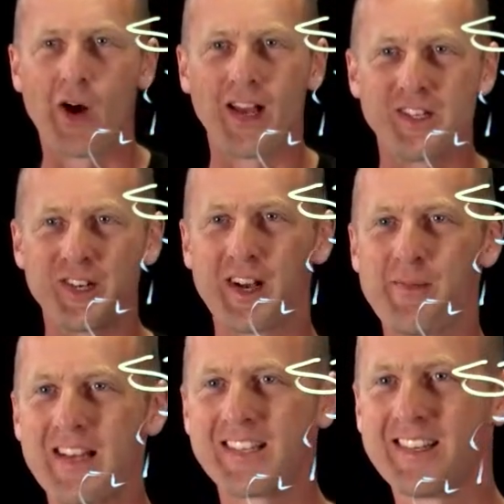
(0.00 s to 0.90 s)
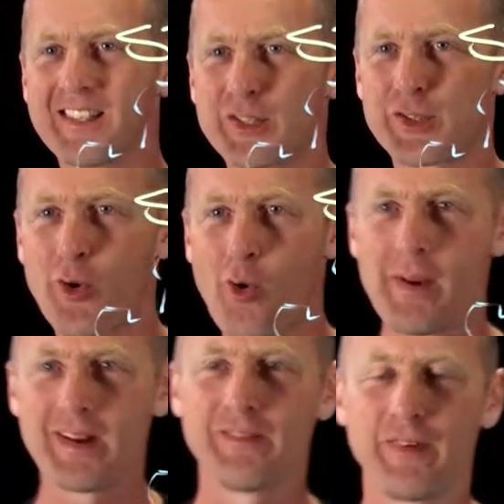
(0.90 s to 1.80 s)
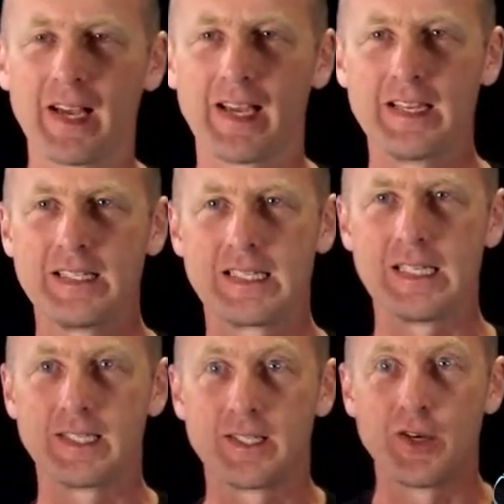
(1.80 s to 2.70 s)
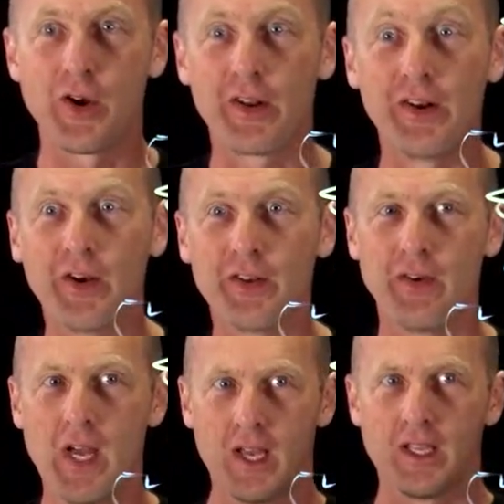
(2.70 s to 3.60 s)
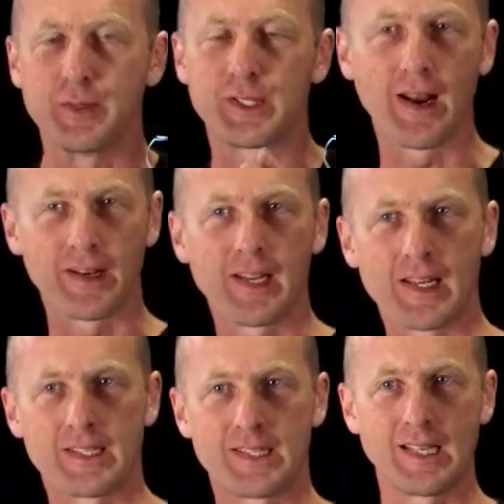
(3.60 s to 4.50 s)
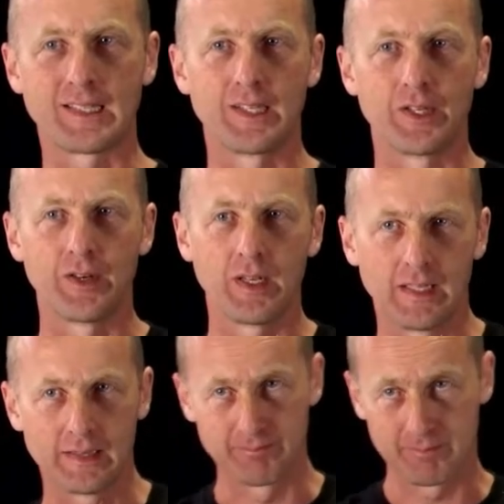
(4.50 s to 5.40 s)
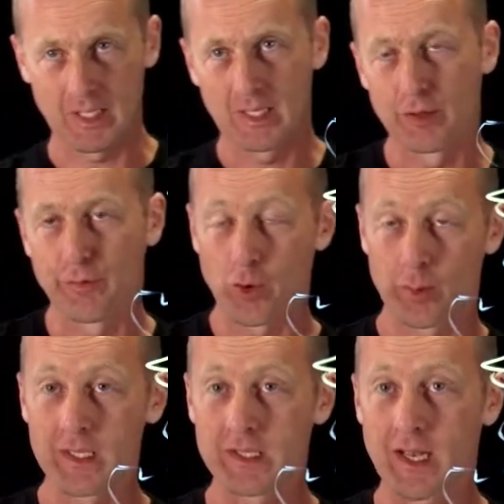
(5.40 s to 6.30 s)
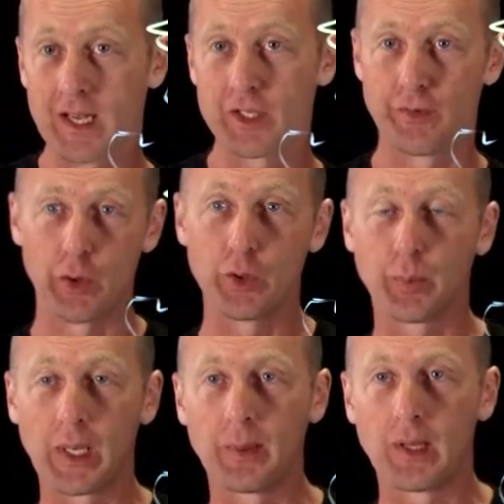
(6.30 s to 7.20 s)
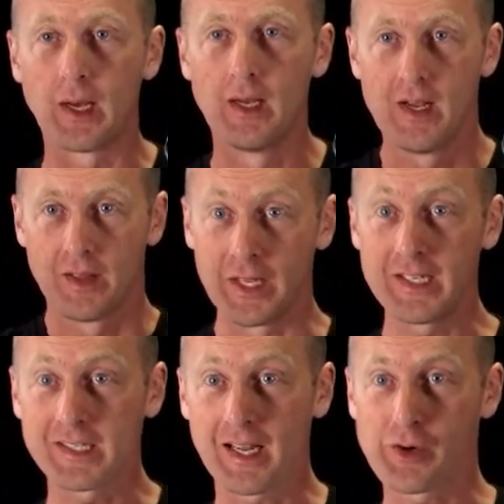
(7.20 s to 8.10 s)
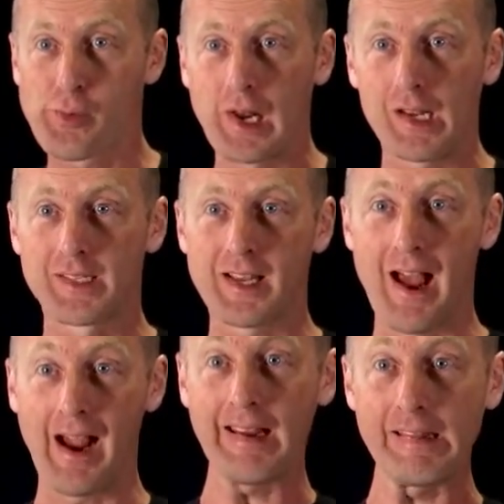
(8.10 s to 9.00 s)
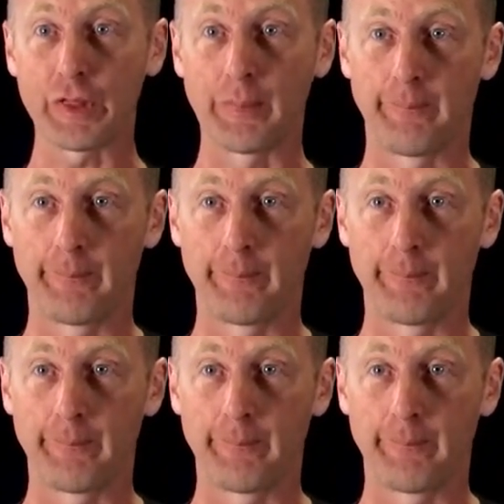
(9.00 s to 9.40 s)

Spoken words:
as you can imagine, in the storming phase, this is not, you've started to get a sense in the forming stage of who the people are. Then you start to realize that you hate them.